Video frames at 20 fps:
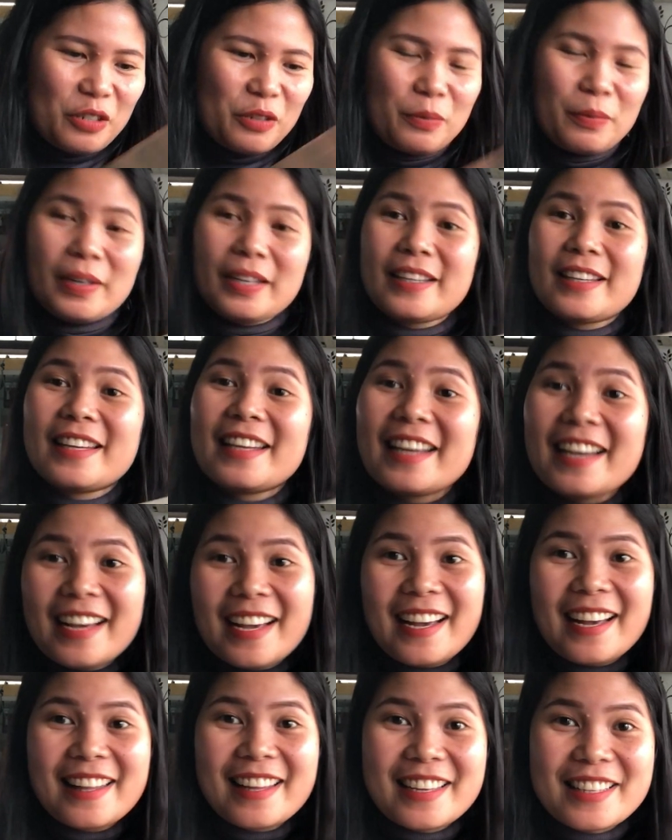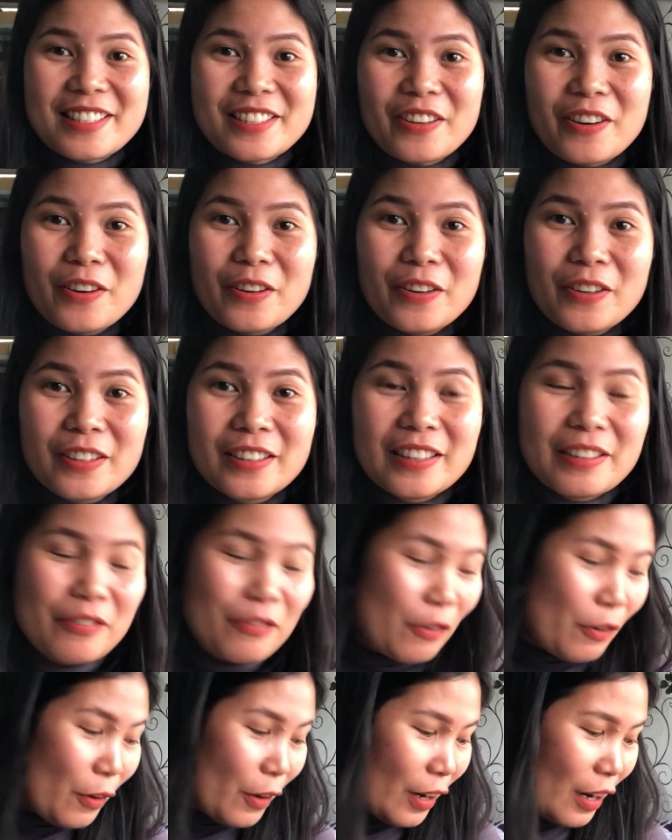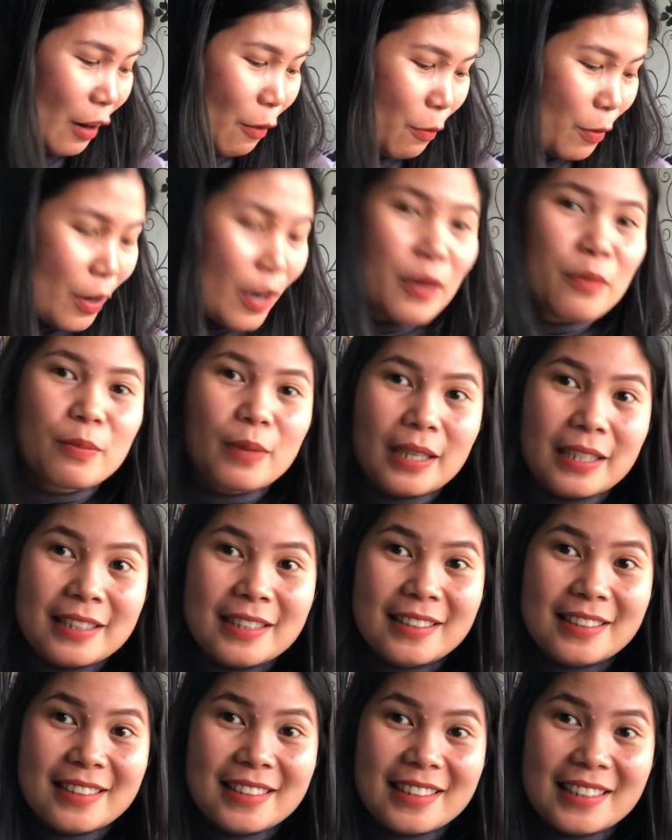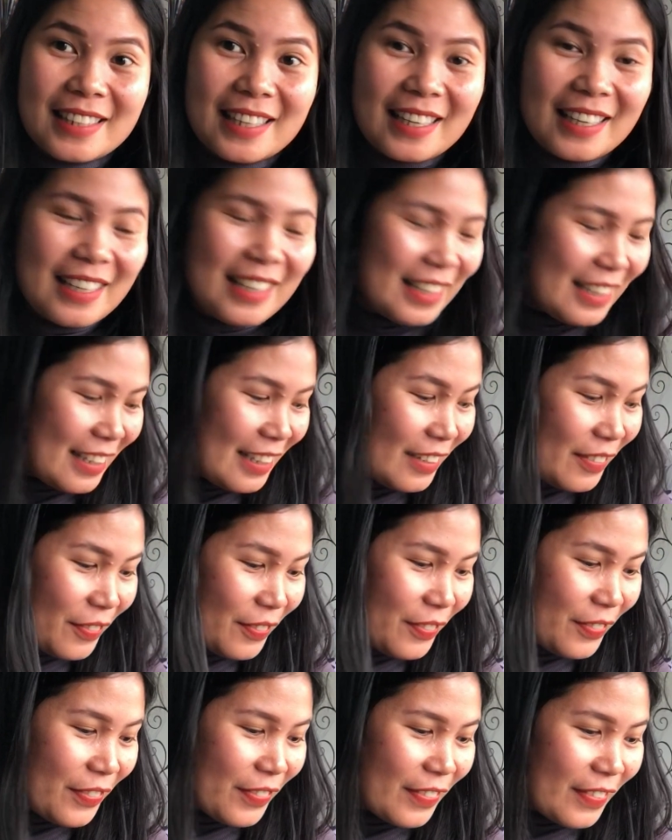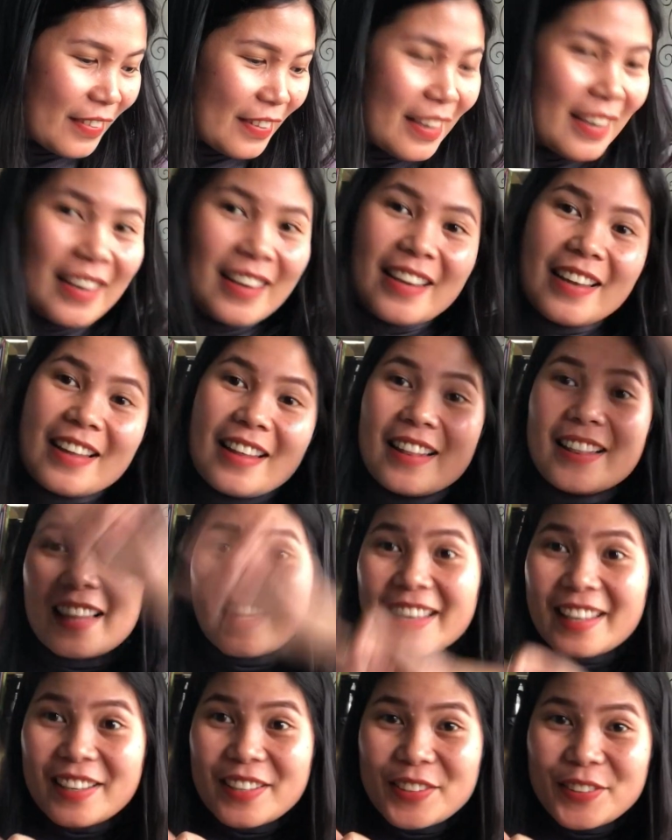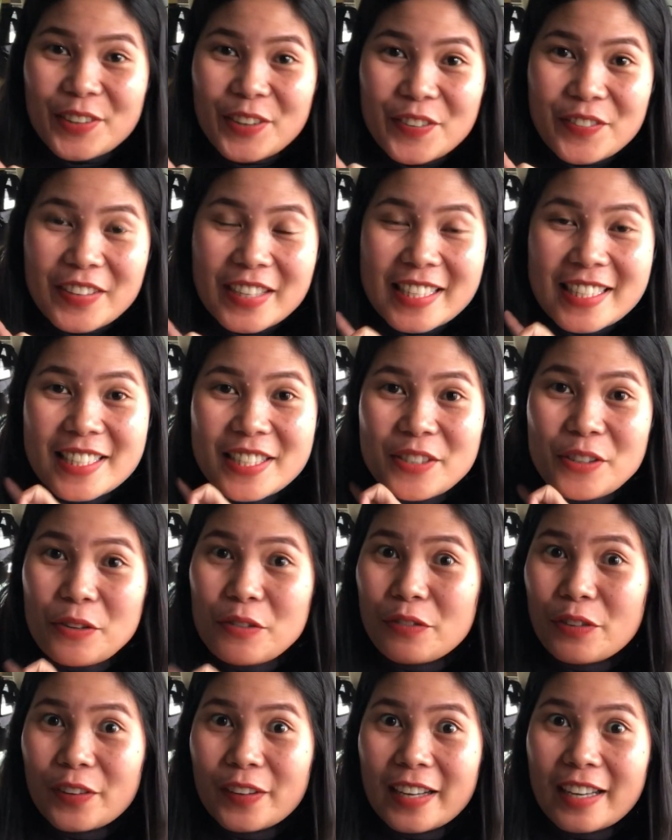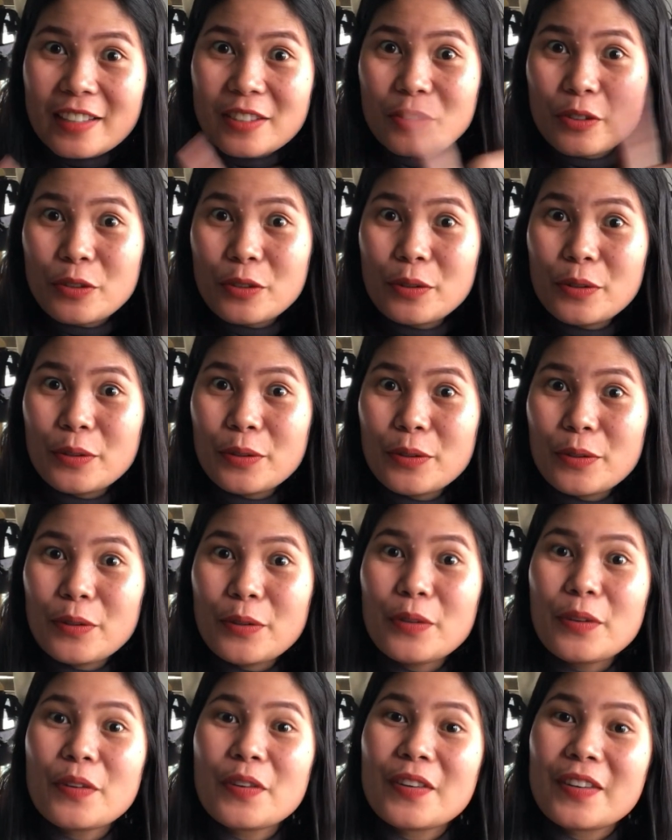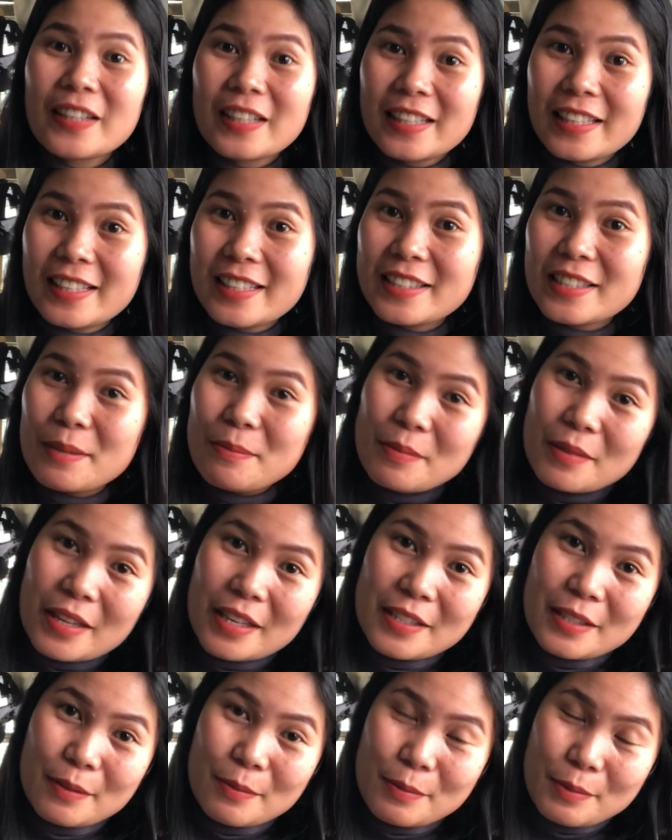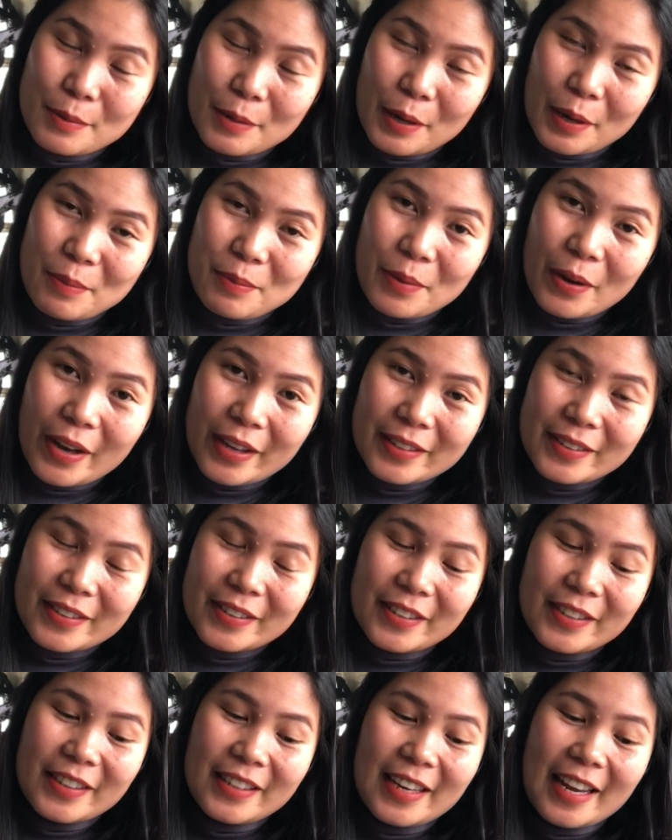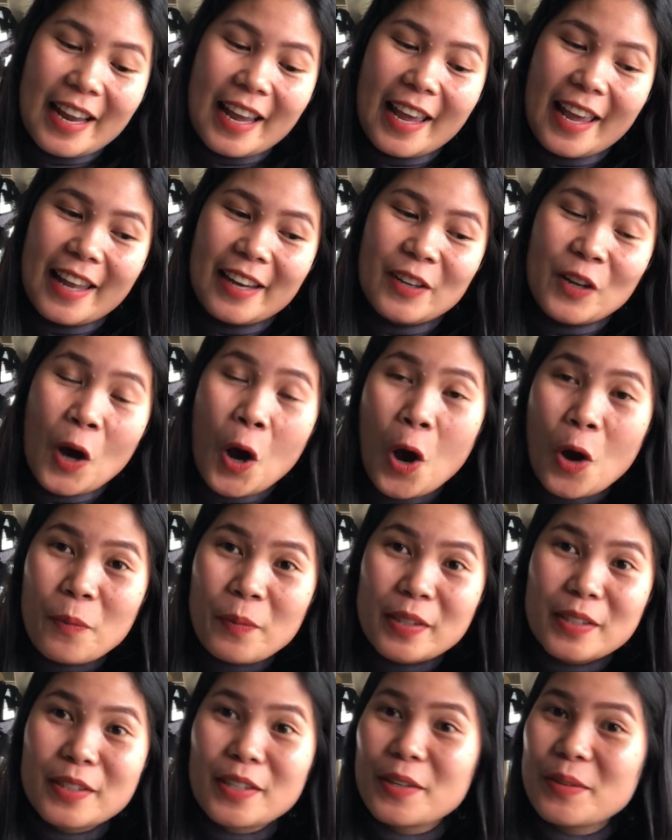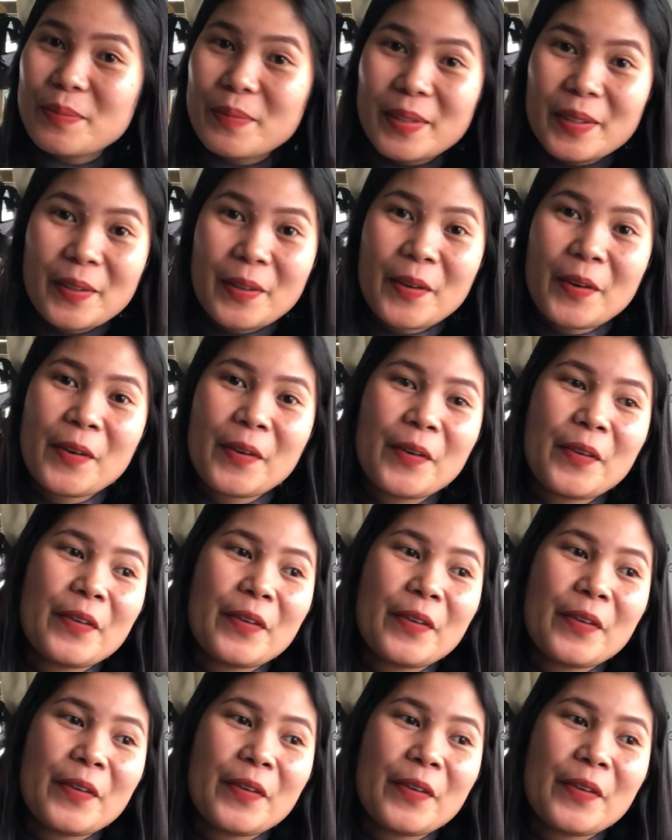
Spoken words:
But yeah, that's all for our unboxing today. Thank you so much. Don't forget to click the subscribe button and comment down below